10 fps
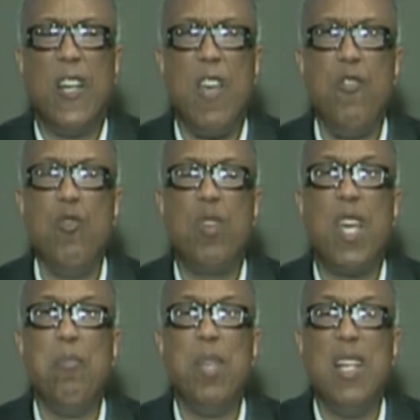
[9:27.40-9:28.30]
If you
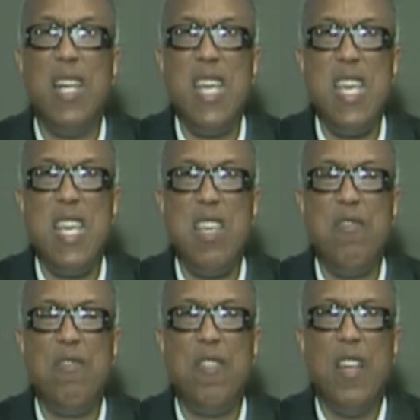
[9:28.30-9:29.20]
can
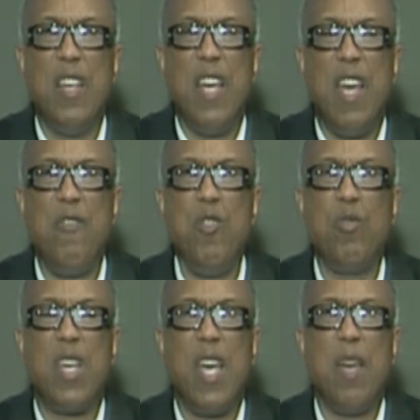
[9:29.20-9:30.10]
believe, if
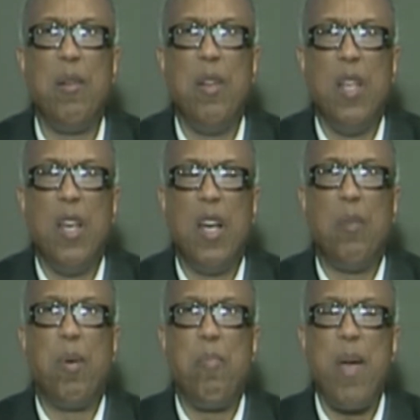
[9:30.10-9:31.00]
you can
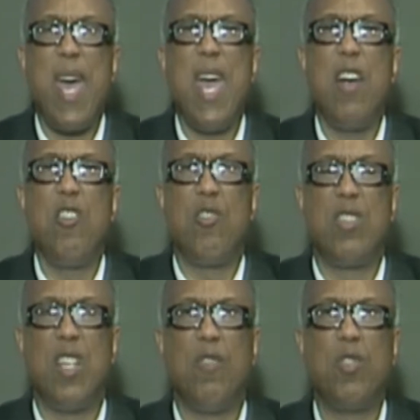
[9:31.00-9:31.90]
prepare
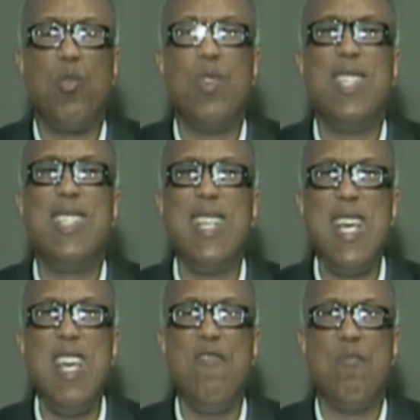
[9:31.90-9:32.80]
yourself to
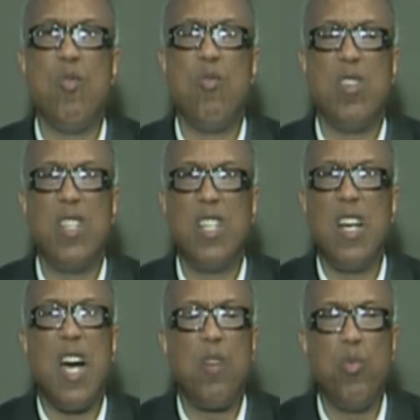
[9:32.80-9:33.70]
receive more, then
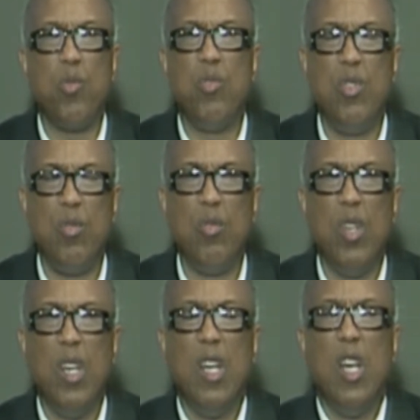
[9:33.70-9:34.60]
God will do.
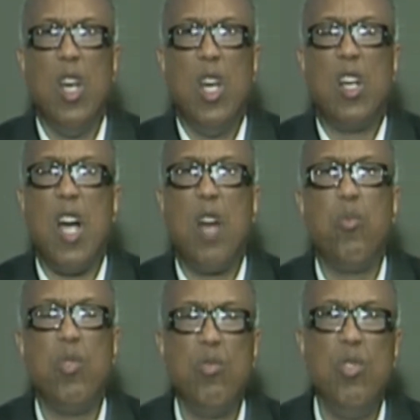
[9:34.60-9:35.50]
God
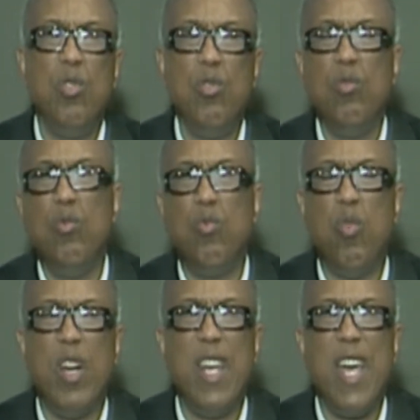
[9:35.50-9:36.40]
will do
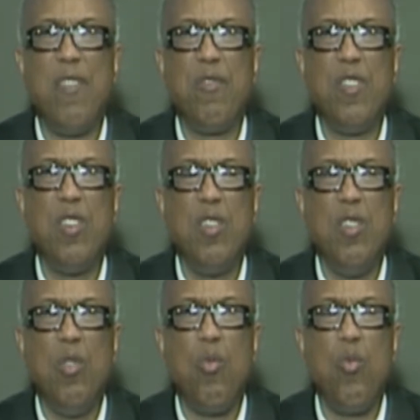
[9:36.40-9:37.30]
whatever
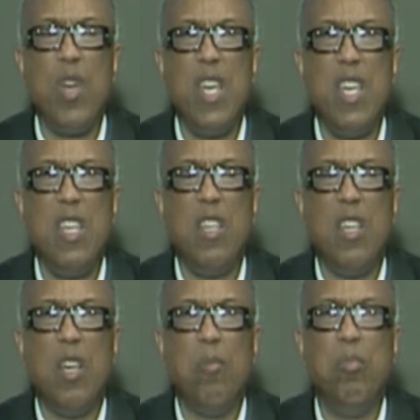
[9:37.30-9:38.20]
we
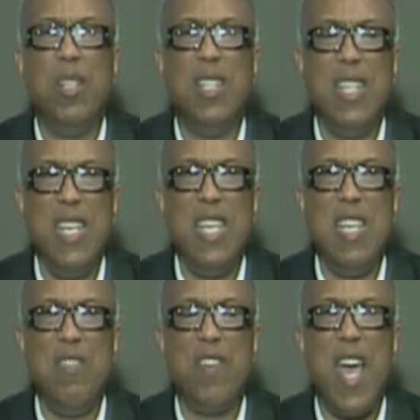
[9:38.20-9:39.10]

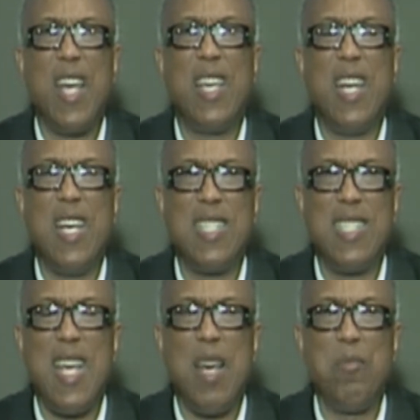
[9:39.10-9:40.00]
believe and can
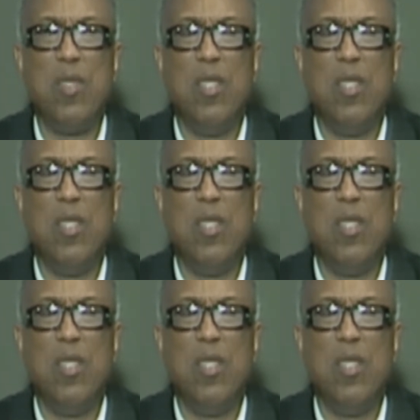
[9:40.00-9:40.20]
accept.